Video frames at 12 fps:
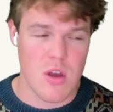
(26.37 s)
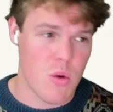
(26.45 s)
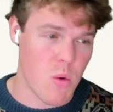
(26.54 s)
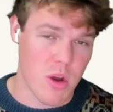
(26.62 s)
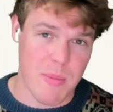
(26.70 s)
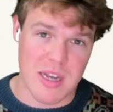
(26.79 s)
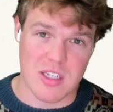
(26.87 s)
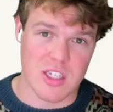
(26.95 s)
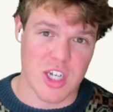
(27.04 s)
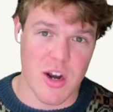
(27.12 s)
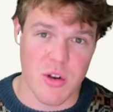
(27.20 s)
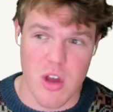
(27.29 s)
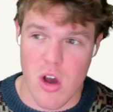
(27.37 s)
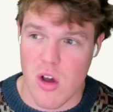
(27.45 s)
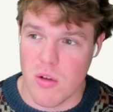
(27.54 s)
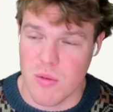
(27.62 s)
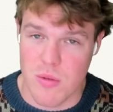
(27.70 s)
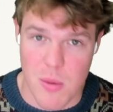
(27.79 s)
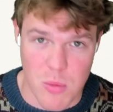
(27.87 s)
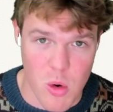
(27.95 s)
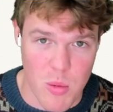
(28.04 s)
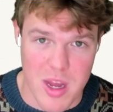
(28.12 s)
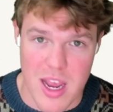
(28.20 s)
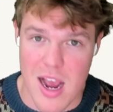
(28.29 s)
Welcome back to the channel, y'all. I'm
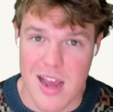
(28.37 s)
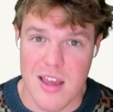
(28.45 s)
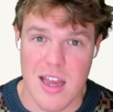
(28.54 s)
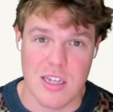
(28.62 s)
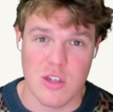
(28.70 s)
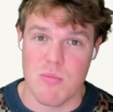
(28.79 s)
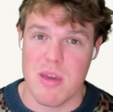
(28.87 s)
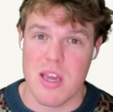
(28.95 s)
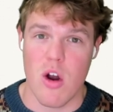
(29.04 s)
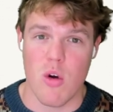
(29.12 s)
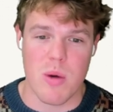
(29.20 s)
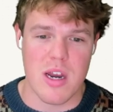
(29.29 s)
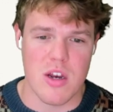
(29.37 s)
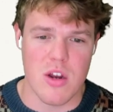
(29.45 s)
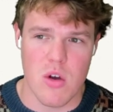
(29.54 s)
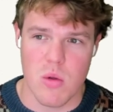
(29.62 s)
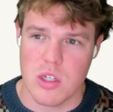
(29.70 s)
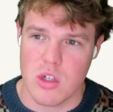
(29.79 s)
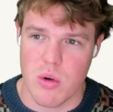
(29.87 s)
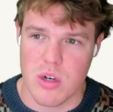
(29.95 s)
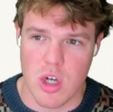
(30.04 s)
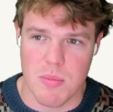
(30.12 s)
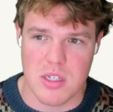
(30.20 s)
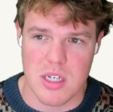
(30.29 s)
Corbin AI. As you may already know, let's go ahead and
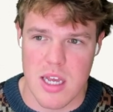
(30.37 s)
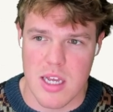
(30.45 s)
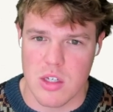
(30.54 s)
jump in today.